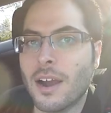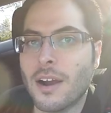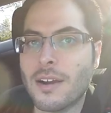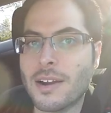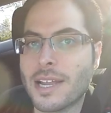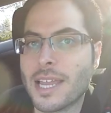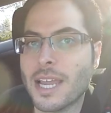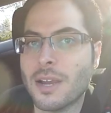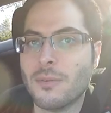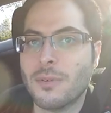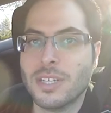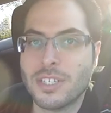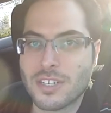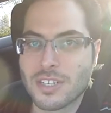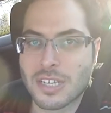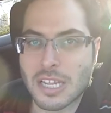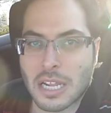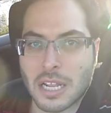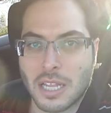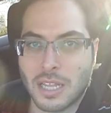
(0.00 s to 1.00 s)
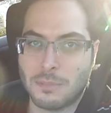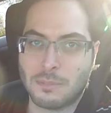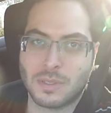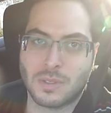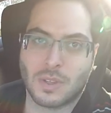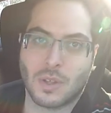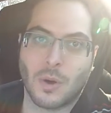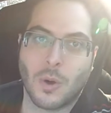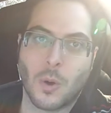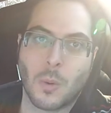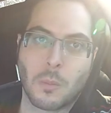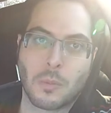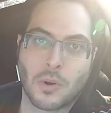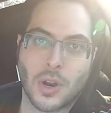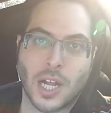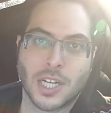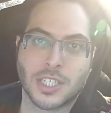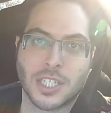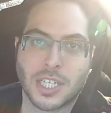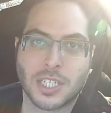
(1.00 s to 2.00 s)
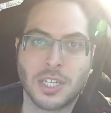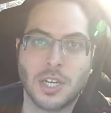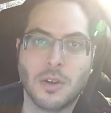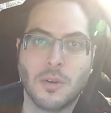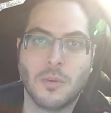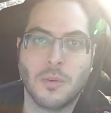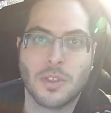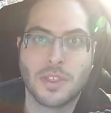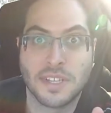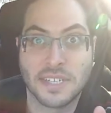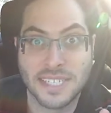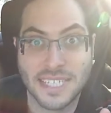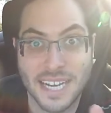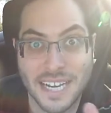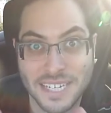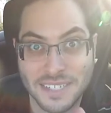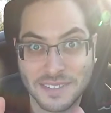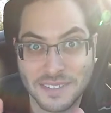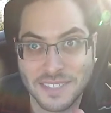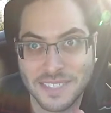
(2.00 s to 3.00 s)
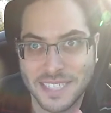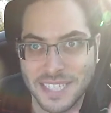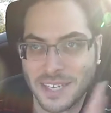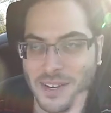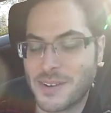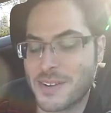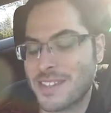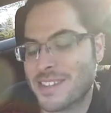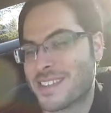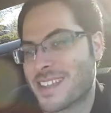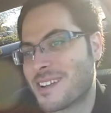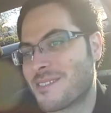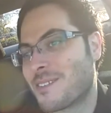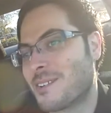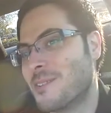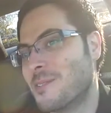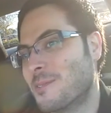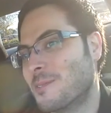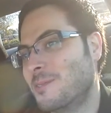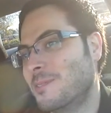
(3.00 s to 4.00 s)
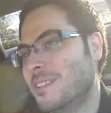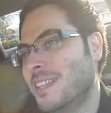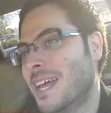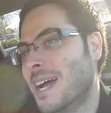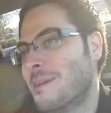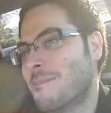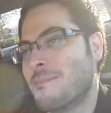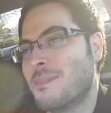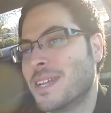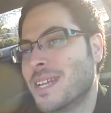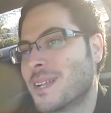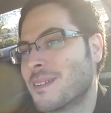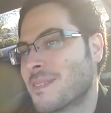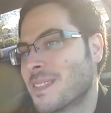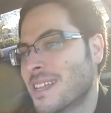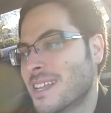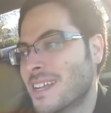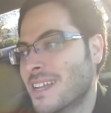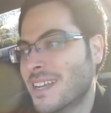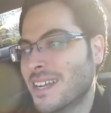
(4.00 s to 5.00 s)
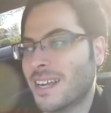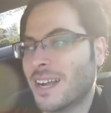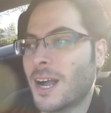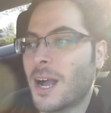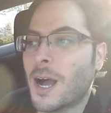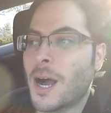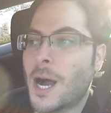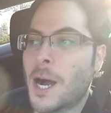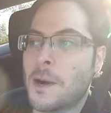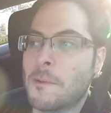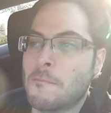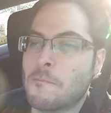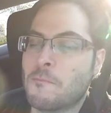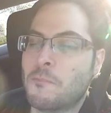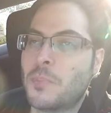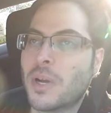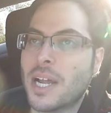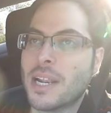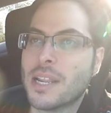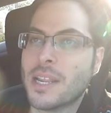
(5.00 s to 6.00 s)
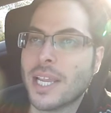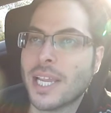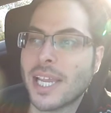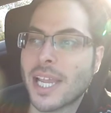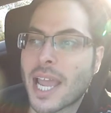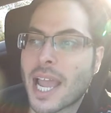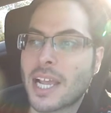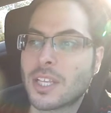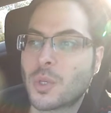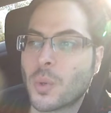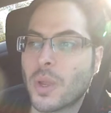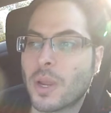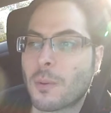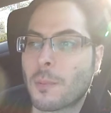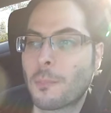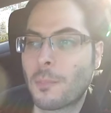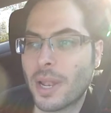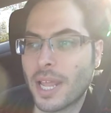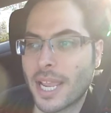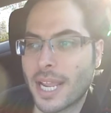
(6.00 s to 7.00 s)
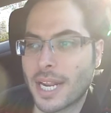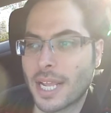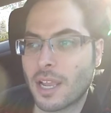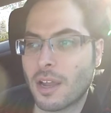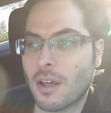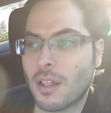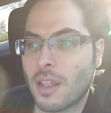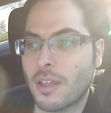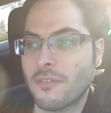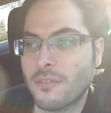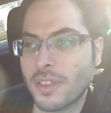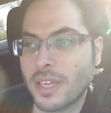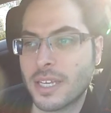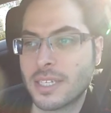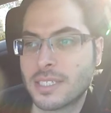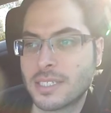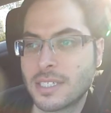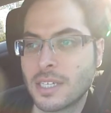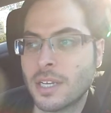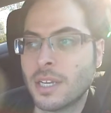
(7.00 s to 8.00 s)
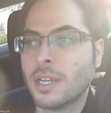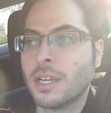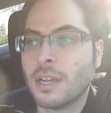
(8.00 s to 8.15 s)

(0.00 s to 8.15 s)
okay, we just eclipsed the whole project with a title sequence. How cool would that be? But as we were planning all of this,